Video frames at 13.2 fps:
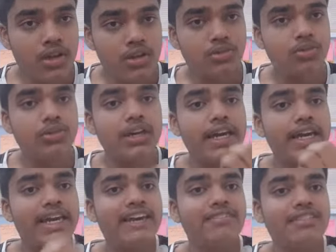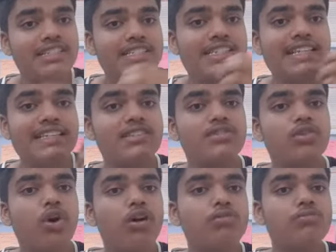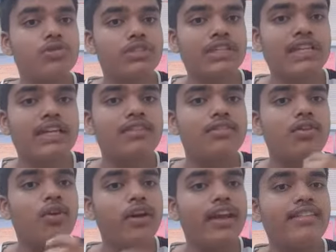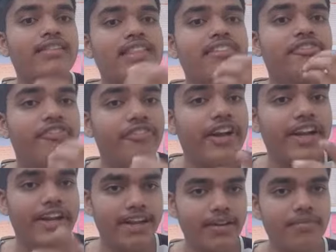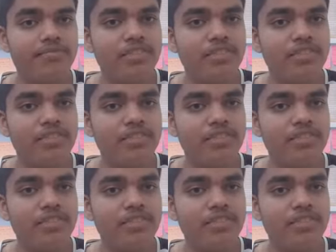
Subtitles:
So the air which is in strong motion is known as the wind,